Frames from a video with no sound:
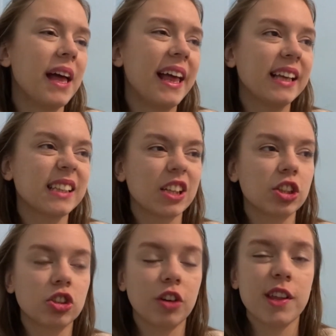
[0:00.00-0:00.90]
it's actually
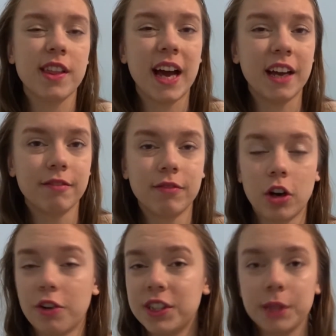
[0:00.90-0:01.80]
sorry that I've
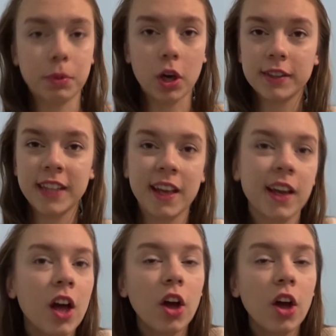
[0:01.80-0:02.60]
already put on there.